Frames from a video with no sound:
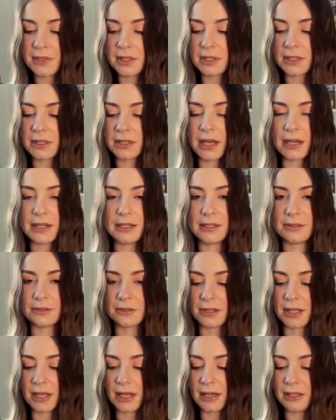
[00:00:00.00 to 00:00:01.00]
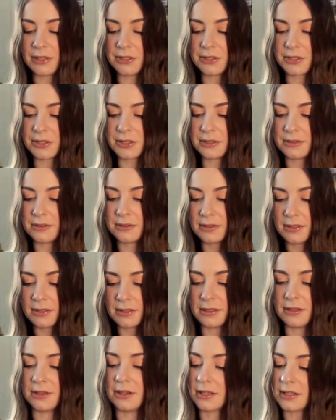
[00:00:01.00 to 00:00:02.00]
Gladiator Lash,
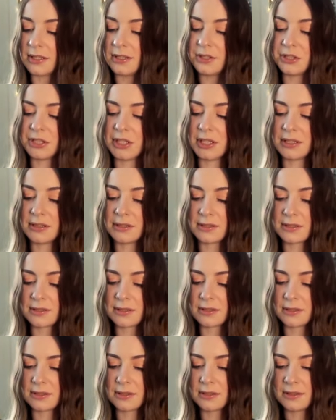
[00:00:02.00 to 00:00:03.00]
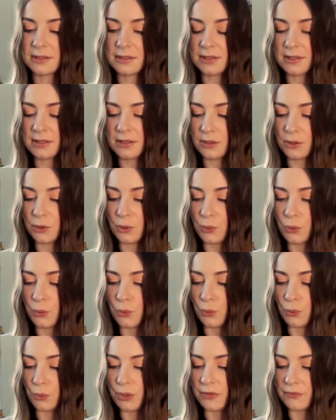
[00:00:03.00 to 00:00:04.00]
Lucky Chance.
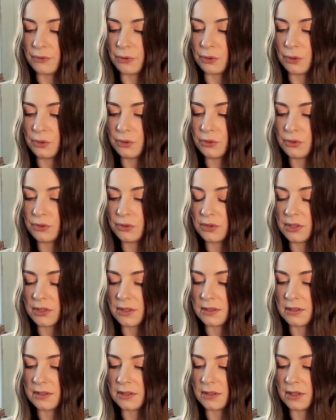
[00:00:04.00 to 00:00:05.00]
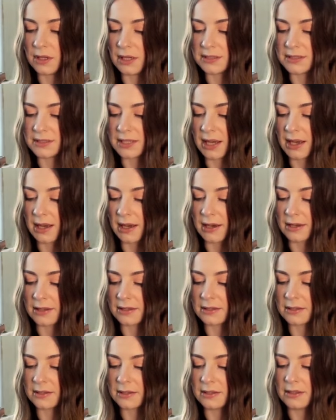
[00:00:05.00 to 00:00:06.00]
Ooh, we have Union Attack.
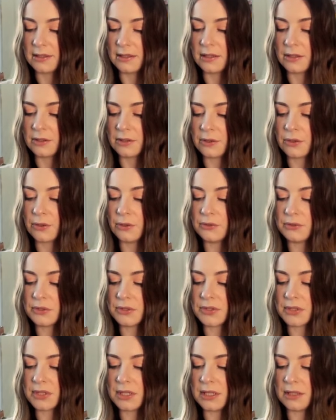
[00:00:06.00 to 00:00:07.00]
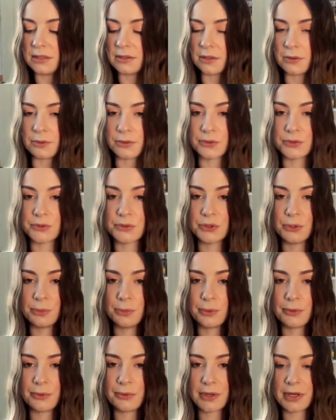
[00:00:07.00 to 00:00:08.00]
Good to see another
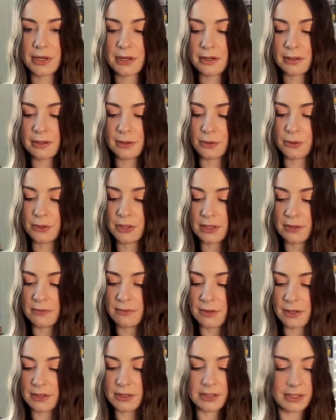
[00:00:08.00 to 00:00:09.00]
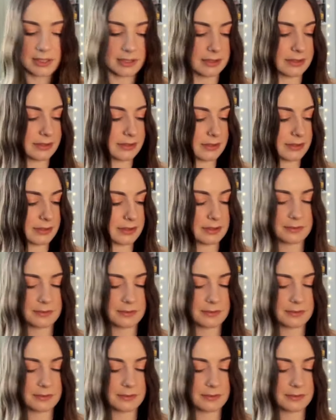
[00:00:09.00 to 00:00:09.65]
super there, looking very nice.